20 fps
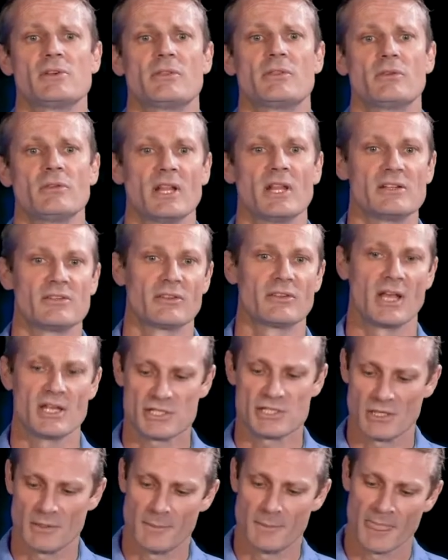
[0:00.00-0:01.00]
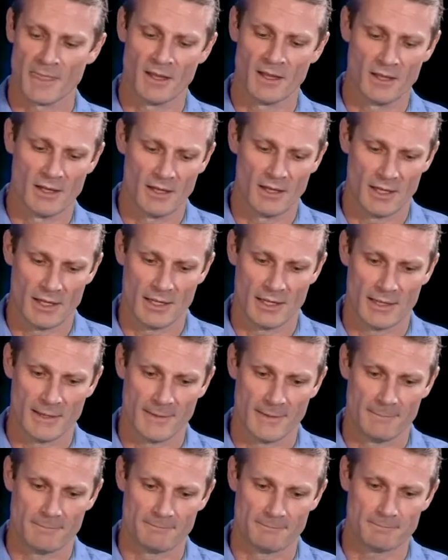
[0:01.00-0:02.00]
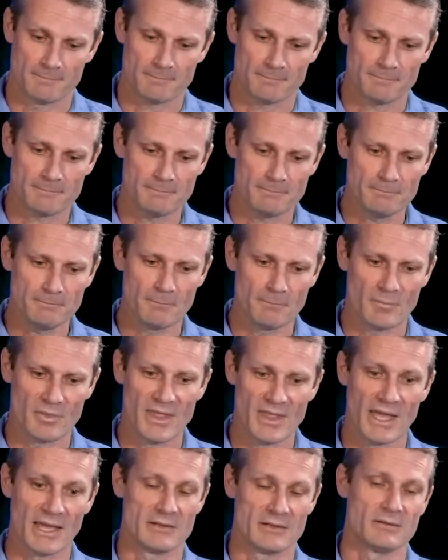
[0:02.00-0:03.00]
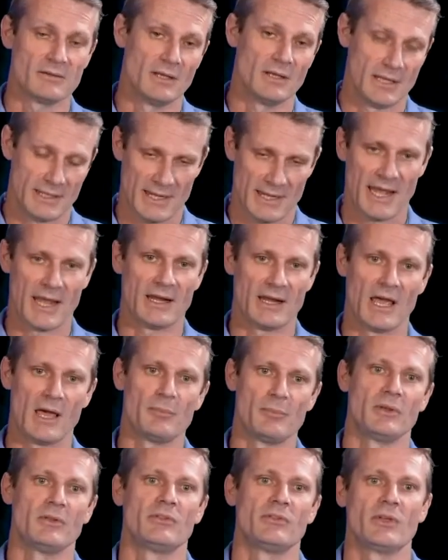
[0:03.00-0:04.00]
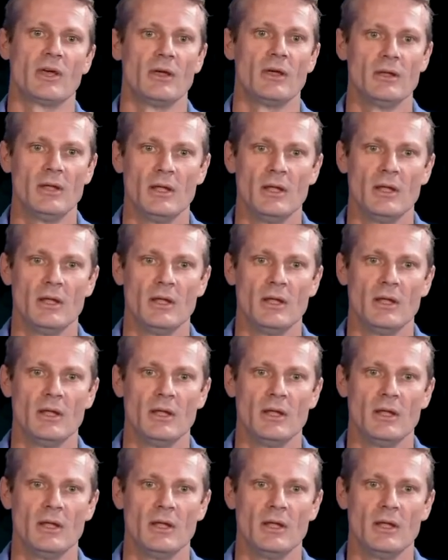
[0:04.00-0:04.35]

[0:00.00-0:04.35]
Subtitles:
through legislation, that it can happen. So